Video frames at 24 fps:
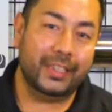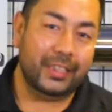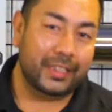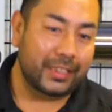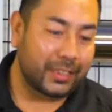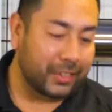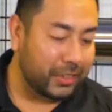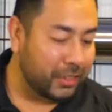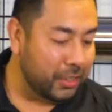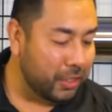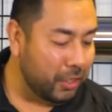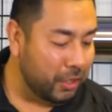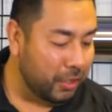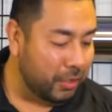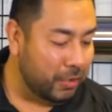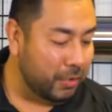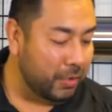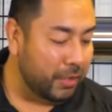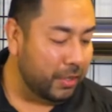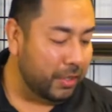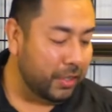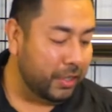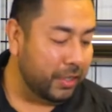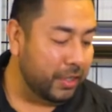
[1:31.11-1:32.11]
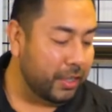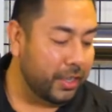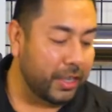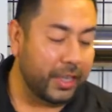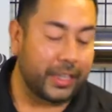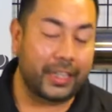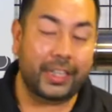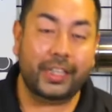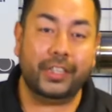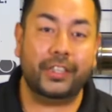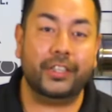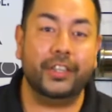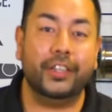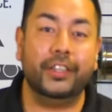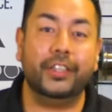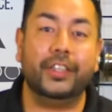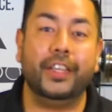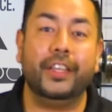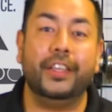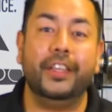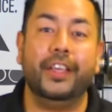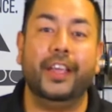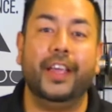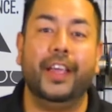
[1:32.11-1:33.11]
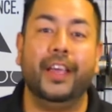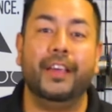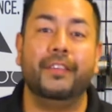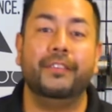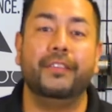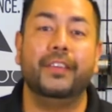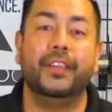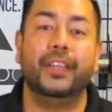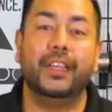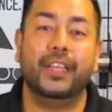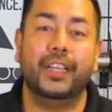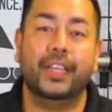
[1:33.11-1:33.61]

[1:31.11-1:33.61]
snow, any dirt that you have.